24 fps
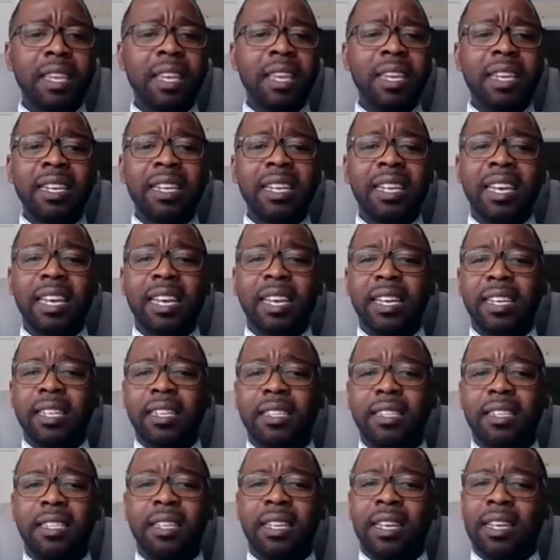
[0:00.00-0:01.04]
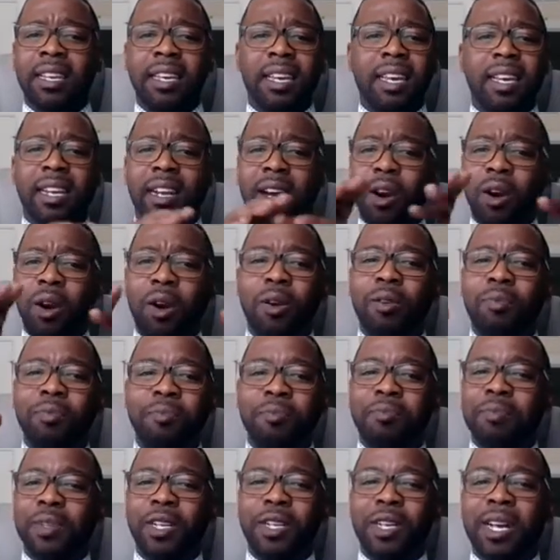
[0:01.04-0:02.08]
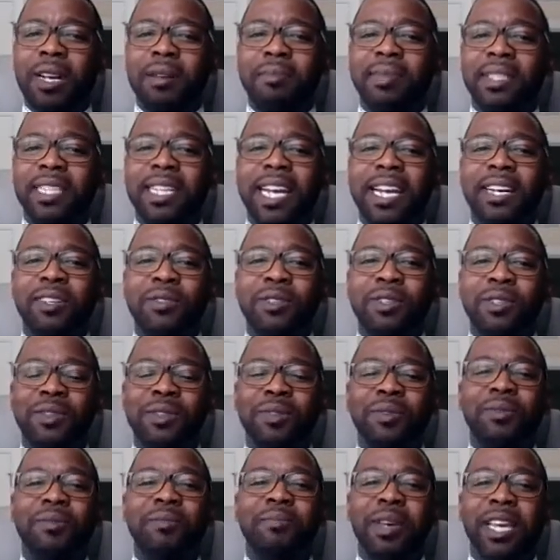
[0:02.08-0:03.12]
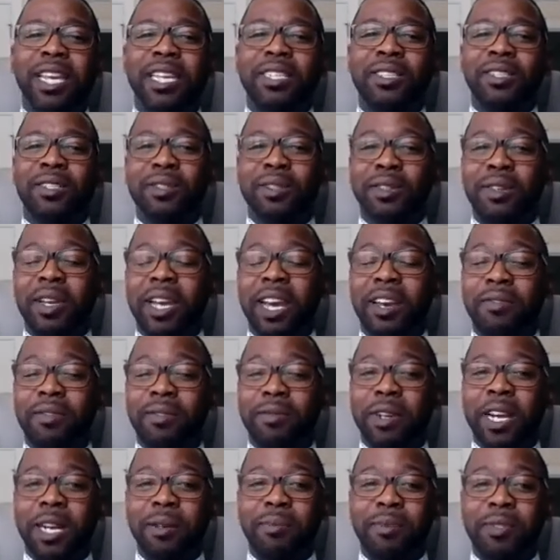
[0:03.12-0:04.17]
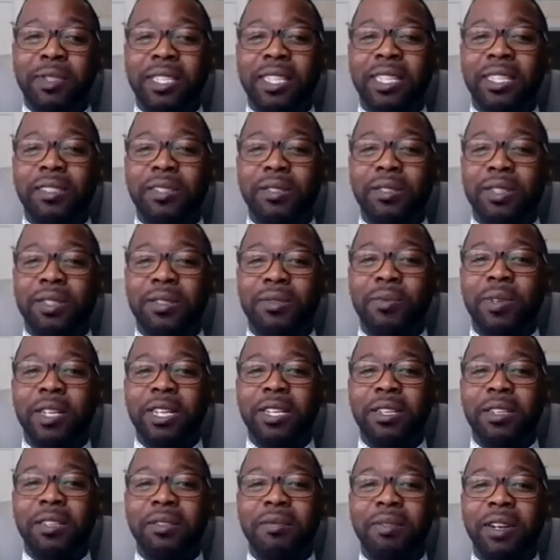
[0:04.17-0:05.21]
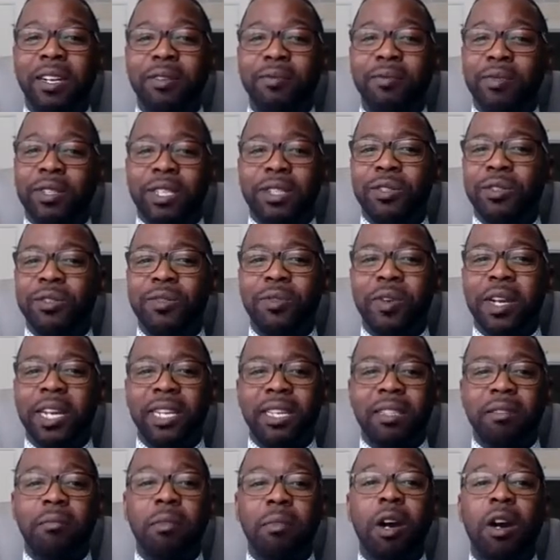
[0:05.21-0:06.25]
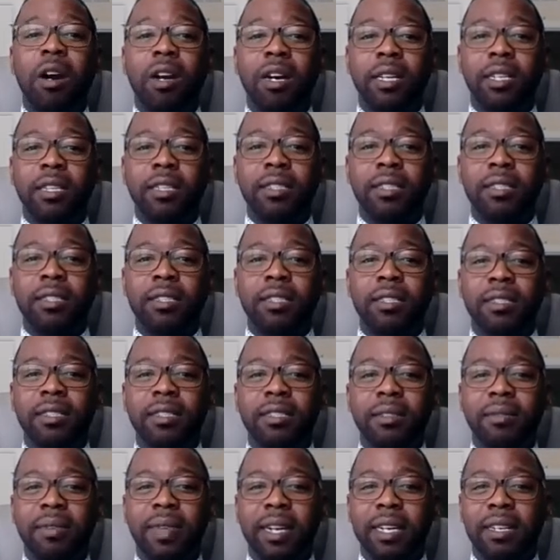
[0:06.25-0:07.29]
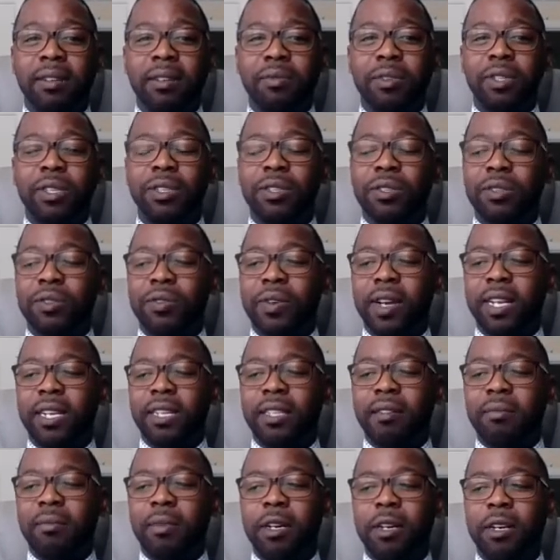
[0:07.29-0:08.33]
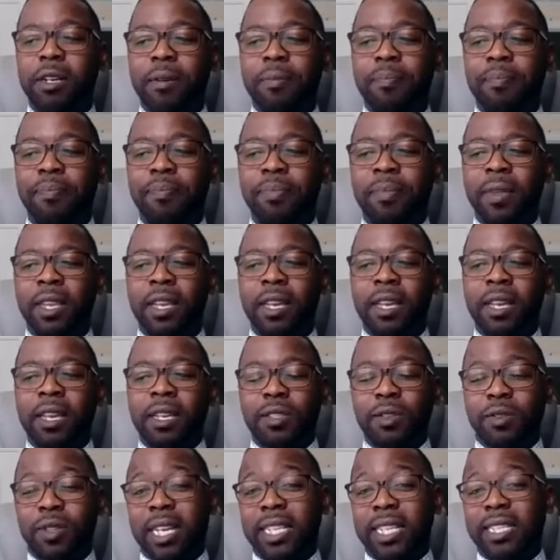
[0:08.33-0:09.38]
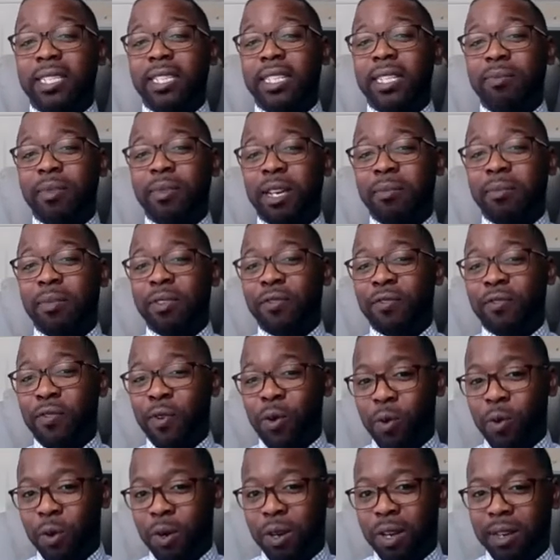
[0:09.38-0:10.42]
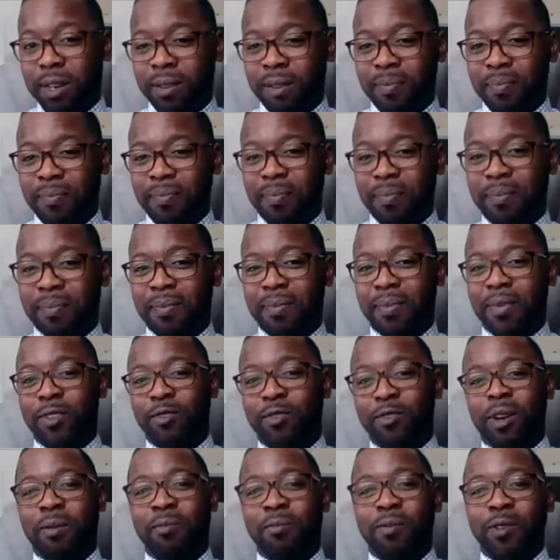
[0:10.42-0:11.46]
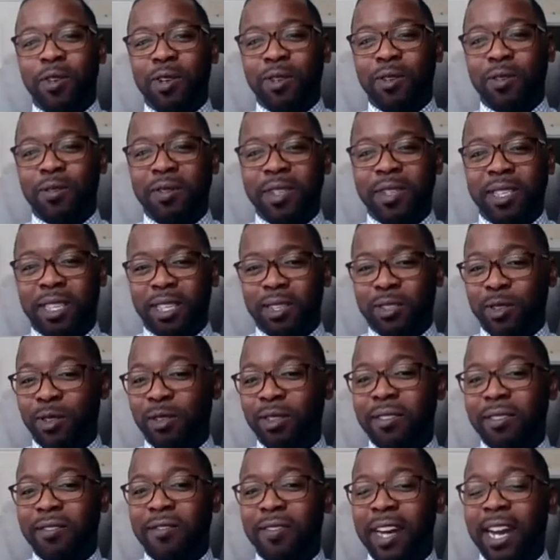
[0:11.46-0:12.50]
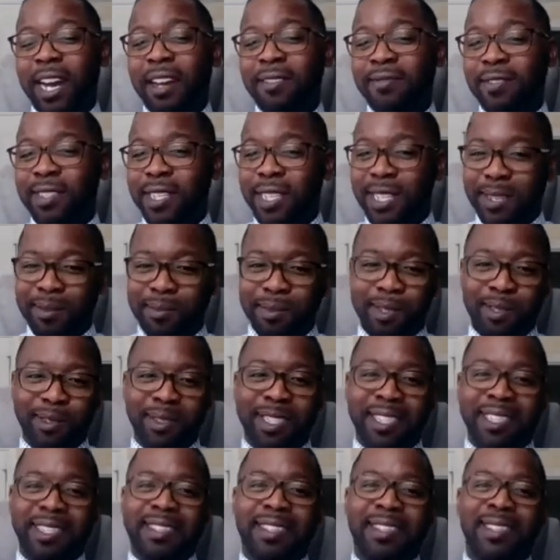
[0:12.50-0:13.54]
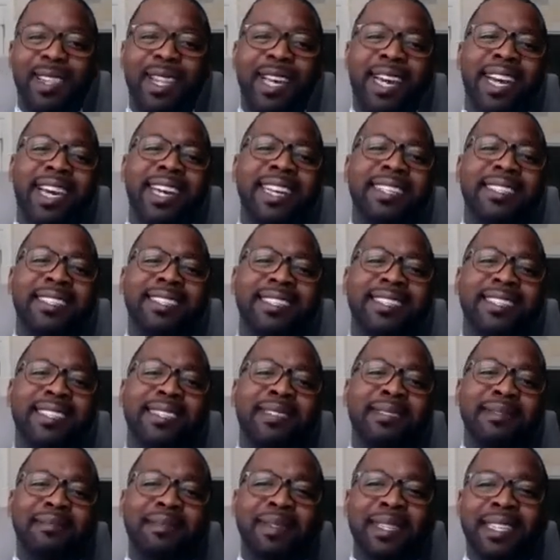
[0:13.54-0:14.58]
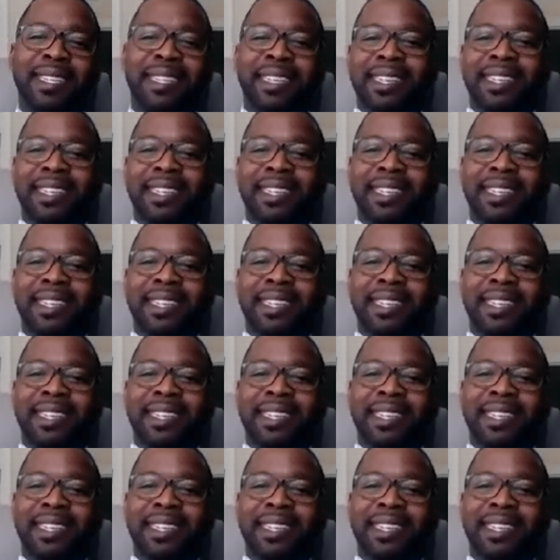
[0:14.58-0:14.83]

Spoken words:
again, it all comes down to making sure you have the right procedures as well, right? What are you training them on, right? What are you training them on? So that's tip number 4. Drum roll. There's only 5 tips, so this is the last tip.